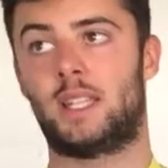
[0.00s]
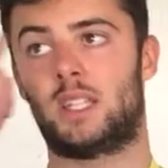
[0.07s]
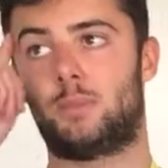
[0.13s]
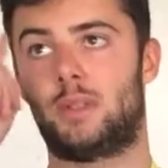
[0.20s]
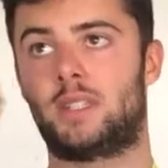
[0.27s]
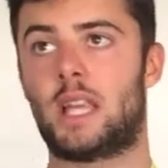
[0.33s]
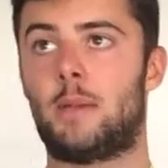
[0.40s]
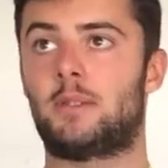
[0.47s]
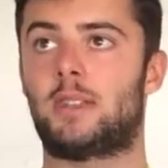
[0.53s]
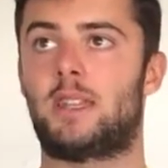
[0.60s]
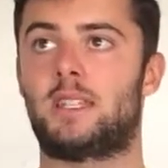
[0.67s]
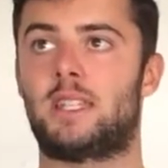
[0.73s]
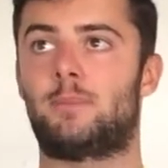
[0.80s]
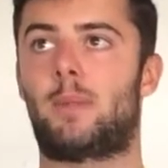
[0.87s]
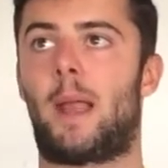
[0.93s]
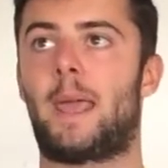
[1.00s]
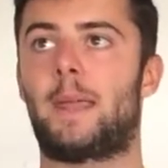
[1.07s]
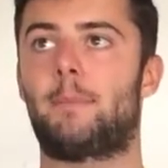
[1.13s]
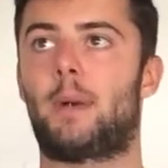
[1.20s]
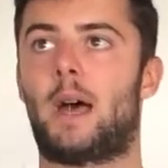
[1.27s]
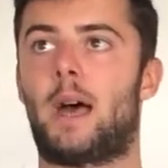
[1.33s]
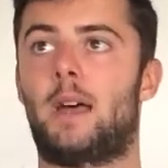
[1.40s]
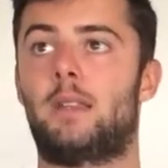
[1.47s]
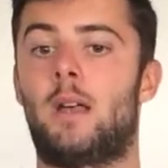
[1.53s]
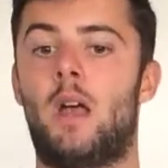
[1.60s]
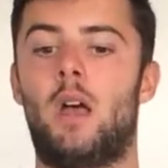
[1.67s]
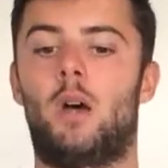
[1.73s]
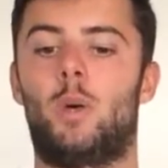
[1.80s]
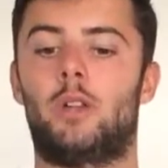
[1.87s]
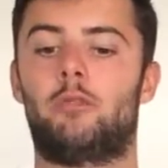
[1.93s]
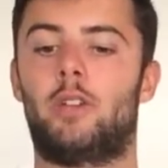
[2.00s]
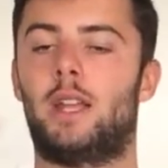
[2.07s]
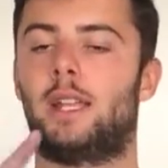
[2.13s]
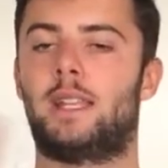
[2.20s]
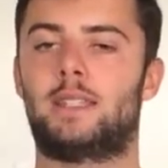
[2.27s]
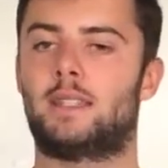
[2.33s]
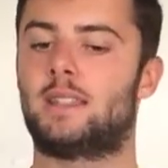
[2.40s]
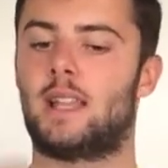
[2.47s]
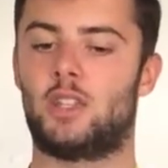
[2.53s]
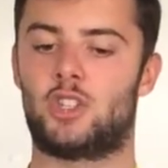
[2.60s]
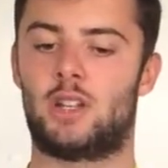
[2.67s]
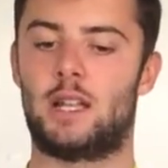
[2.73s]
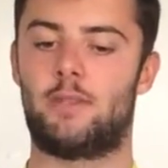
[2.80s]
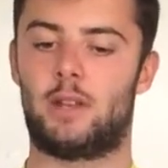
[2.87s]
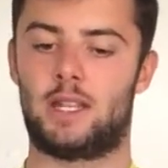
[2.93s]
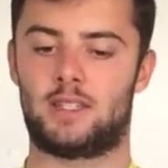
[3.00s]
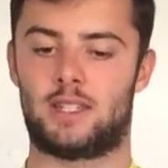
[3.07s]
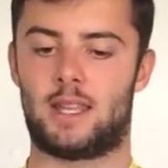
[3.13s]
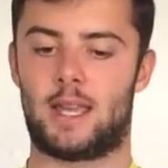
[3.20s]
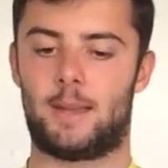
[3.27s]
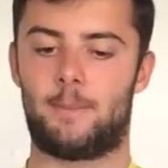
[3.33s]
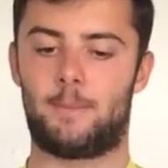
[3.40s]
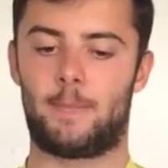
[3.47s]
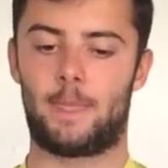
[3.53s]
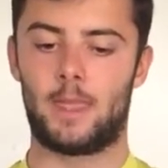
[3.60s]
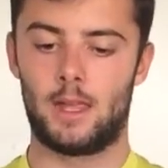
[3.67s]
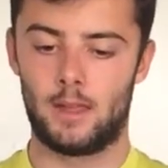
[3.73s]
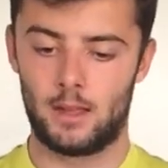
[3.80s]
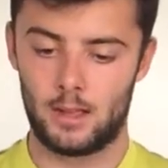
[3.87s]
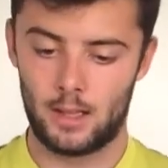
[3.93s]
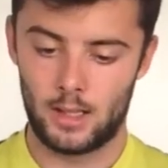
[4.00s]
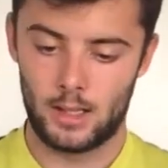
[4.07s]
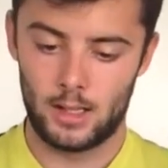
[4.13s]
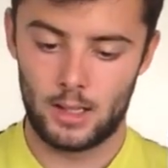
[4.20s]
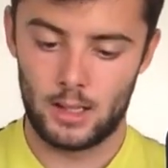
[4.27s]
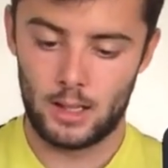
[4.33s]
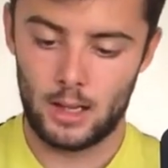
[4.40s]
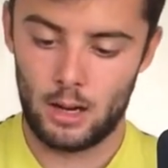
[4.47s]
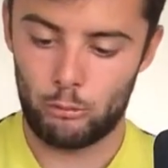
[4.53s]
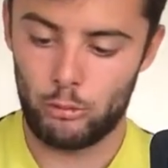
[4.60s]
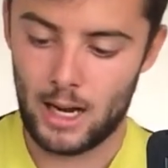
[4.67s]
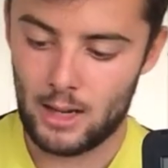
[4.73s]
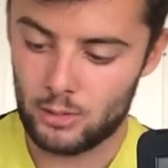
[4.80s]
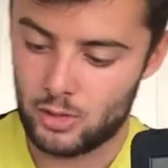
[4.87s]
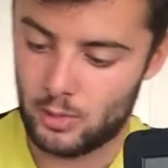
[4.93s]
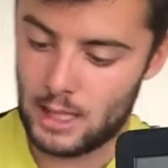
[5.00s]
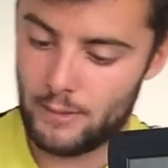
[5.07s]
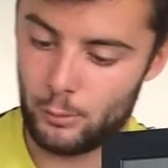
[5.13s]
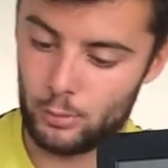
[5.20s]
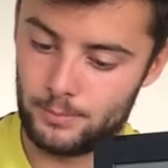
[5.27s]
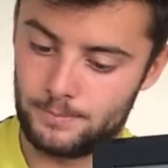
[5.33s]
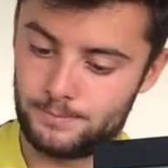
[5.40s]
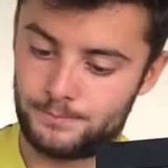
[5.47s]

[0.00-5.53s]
his perception is he's playing bad when really his attention level isn't there. Arousal level.